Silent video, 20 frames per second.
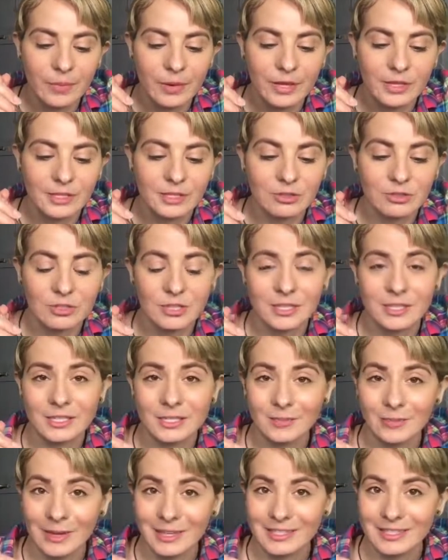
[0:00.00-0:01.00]
but it's usually a
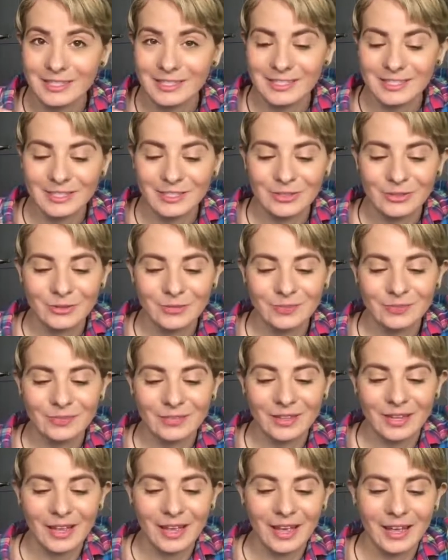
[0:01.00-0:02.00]
spicy stew,
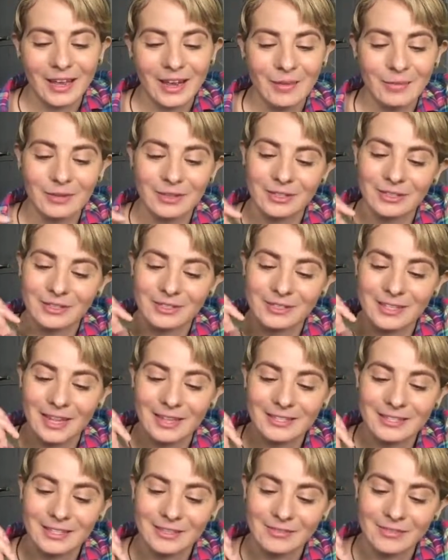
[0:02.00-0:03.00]
and I'm a little
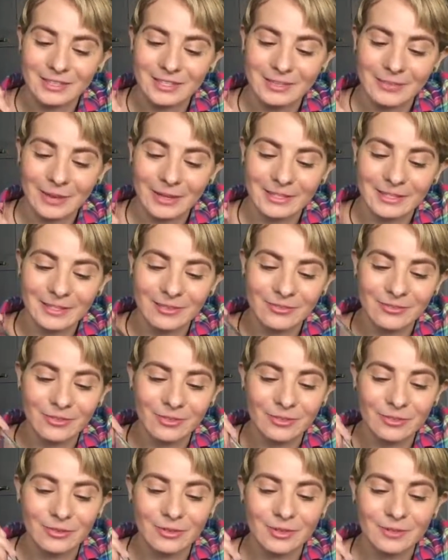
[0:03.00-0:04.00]
sensitive to spicy
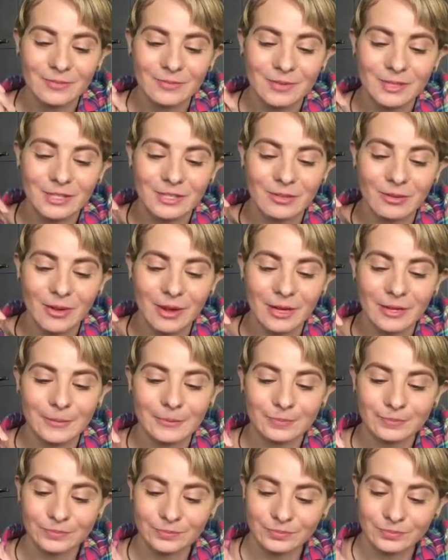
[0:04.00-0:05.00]
food, so
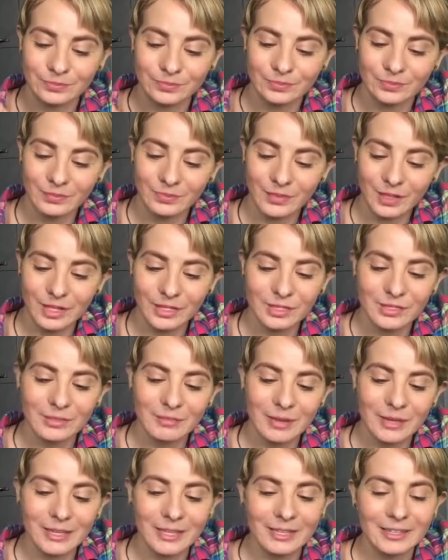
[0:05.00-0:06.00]
I
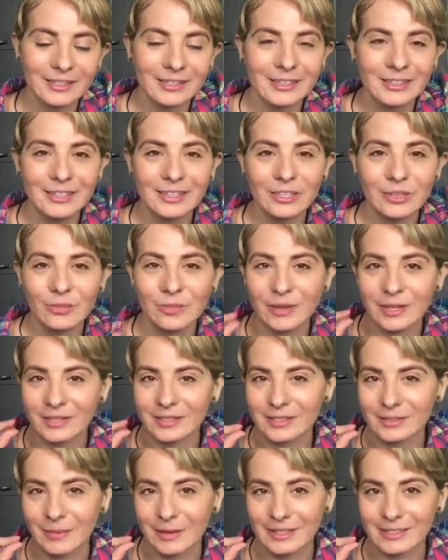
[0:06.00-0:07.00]
just made it a little
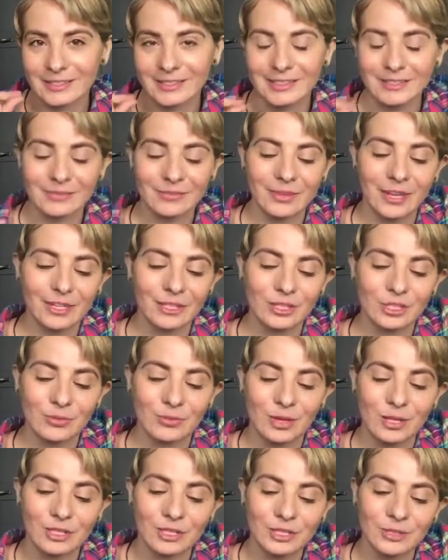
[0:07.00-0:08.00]
bit spicy, not
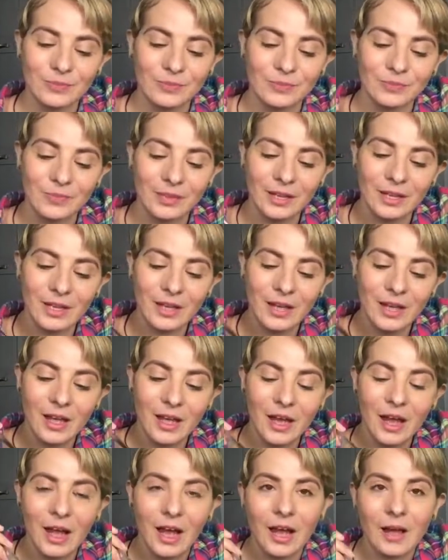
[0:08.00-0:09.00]
too much.
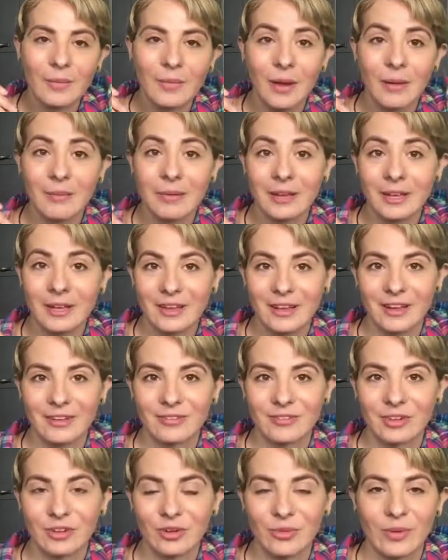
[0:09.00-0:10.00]
I'm going to
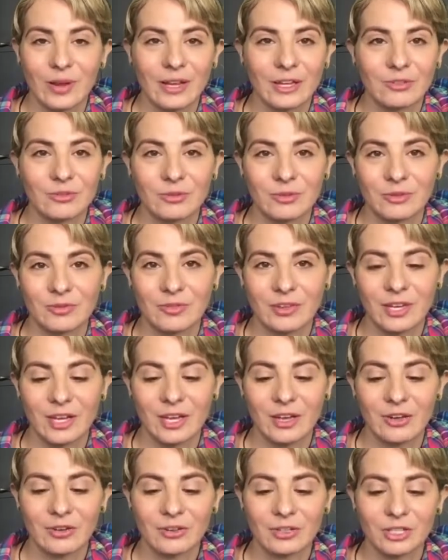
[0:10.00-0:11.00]
cut real quick to a
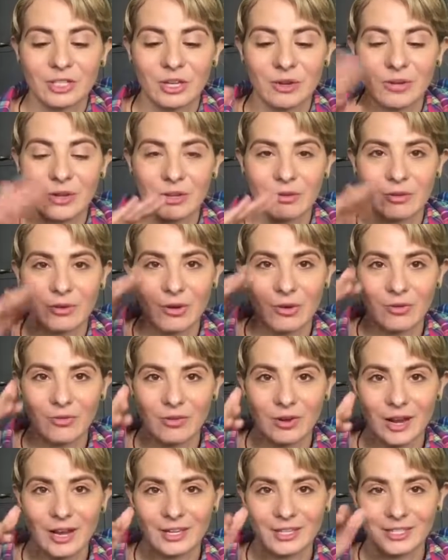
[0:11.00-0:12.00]
video showing you an
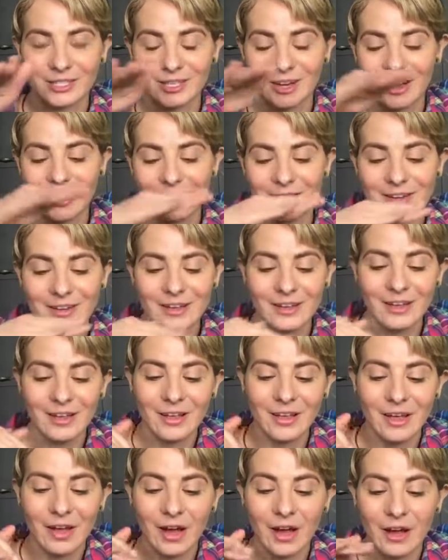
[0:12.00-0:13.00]
overhead shot
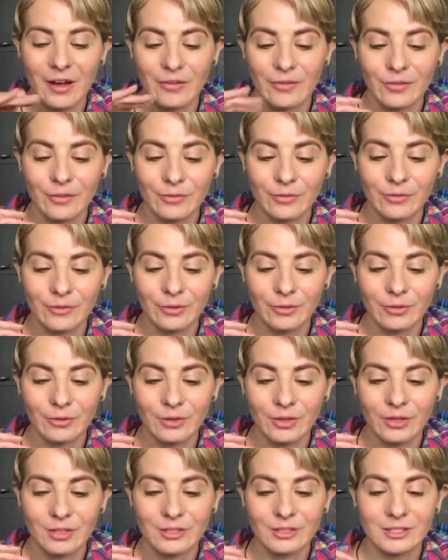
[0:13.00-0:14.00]
of the
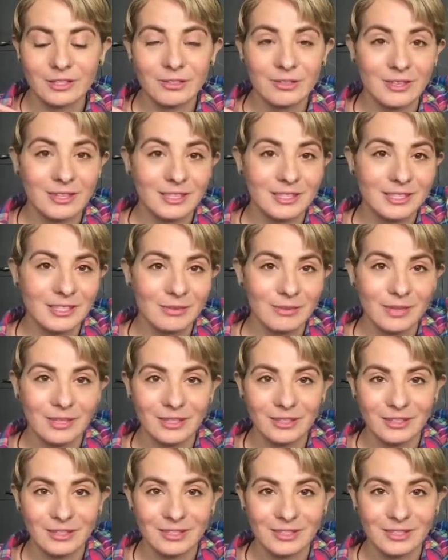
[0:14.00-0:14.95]
food so you can see what it